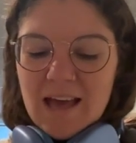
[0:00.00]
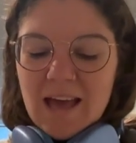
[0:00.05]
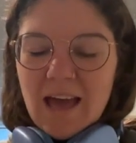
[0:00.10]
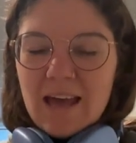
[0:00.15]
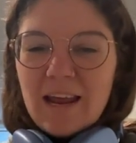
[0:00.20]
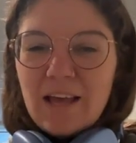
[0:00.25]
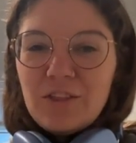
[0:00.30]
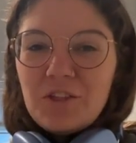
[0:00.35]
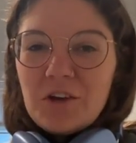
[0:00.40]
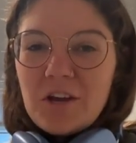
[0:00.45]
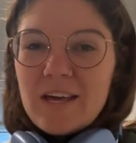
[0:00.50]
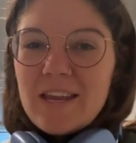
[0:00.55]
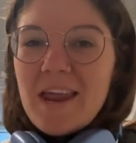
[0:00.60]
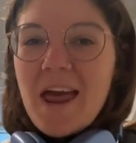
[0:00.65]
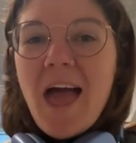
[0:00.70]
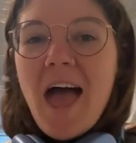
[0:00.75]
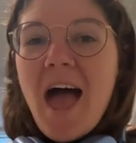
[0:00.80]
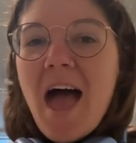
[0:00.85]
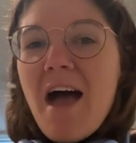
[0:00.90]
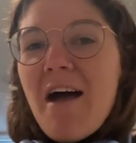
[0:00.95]
And I look at
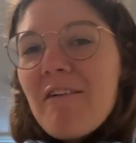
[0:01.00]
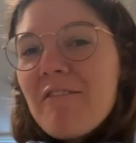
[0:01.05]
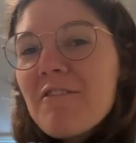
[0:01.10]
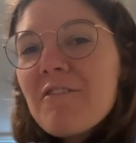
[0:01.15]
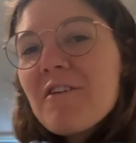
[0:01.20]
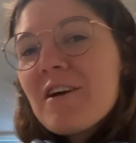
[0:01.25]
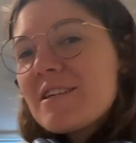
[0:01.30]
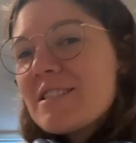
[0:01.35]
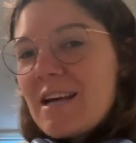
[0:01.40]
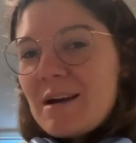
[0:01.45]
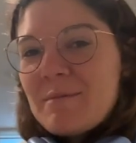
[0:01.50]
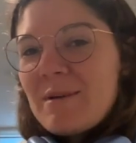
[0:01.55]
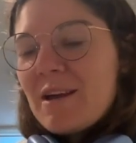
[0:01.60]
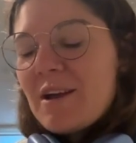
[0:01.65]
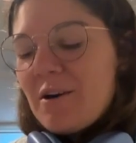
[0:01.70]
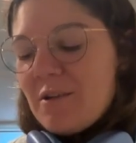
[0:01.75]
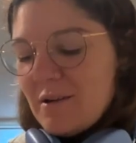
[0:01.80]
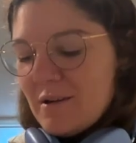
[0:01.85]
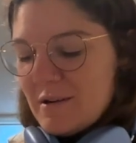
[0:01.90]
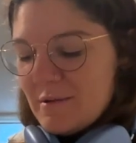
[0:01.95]
it every time I
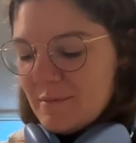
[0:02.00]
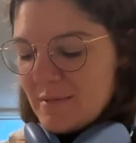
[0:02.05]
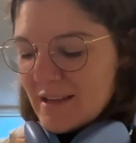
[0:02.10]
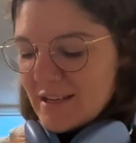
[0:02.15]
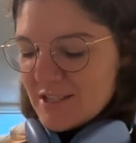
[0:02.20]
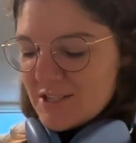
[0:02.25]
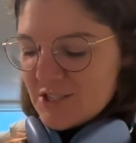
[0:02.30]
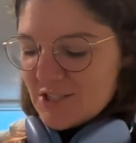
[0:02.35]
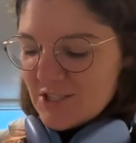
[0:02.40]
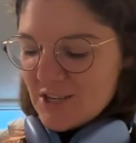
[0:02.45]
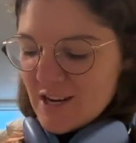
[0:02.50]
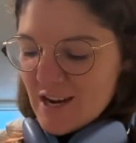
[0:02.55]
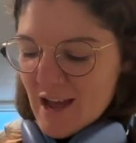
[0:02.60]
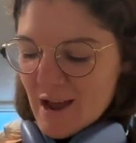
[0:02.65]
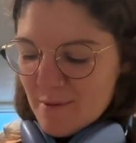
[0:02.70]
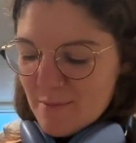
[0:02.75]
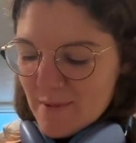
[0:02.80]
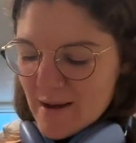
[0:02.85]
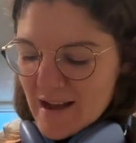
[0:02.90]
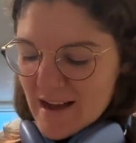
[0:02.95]
go there. I'm like, should
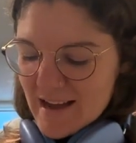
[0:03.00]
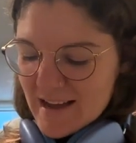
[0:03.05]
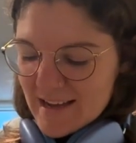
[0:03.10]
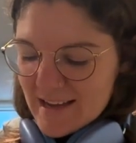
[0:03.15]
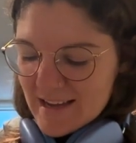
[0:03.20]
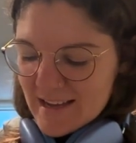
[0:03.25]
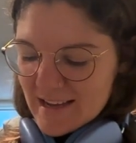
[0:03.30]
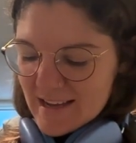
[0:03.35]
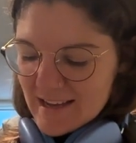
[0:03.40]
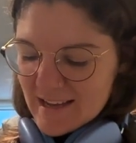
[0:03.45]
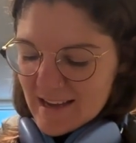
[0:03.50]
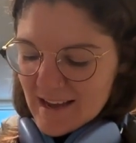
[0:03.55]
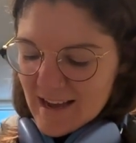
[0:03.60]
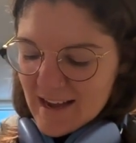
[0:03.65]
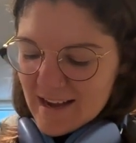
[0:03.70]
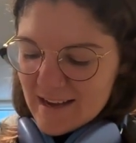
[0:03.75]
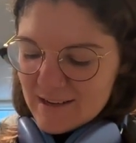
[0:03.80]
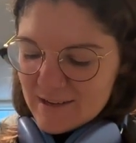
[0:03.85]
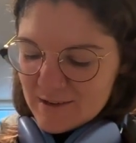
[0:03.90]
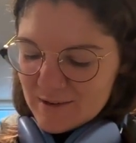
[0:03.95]
I buy it?
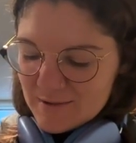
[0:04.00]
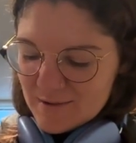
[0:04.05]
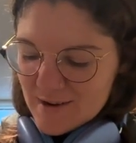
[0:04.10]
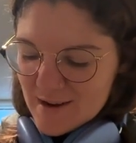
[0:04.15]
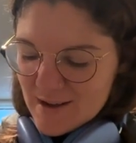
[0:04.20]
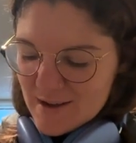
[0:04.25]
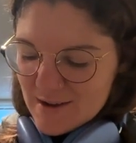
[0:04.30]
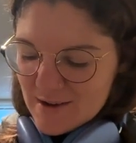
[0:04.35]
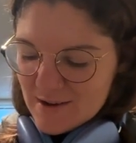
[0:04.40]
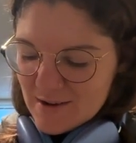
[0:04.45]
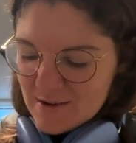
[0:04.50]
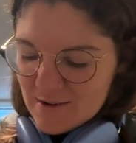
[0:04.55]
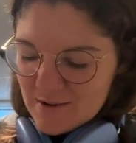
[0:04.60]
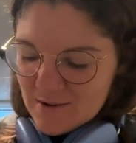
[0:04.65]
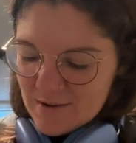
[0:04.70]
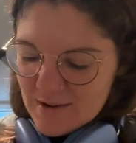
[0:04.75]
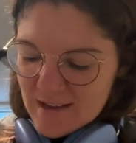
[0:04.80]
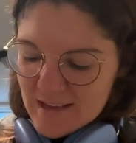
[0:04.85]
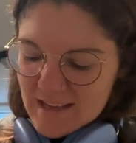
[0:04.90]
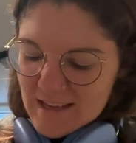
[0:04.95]
I don't
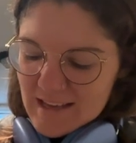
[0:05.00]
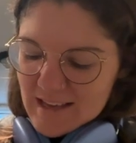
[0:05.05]
know.